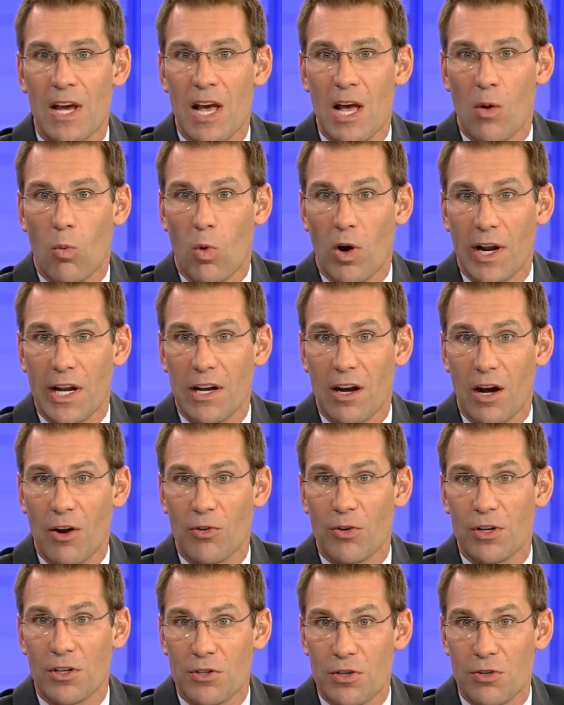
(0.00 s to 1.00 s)
1
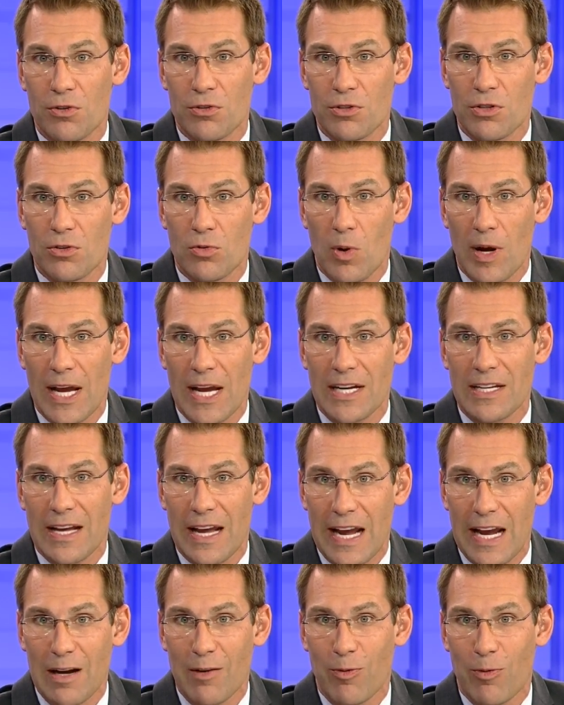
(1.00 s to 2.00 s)
800 228
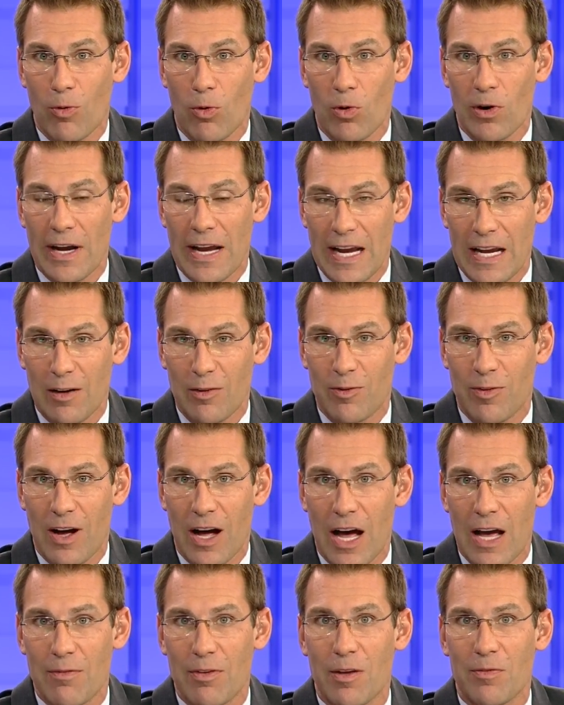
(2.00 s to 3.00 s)

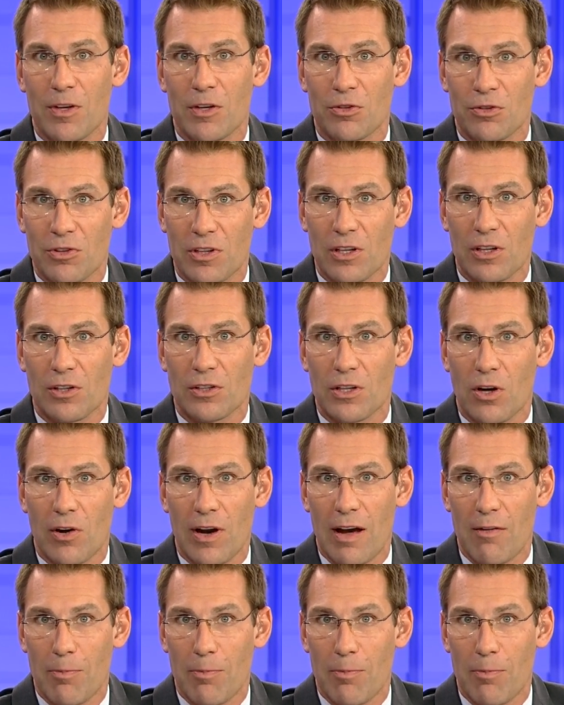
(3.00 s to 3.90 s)
8485. If you still don't have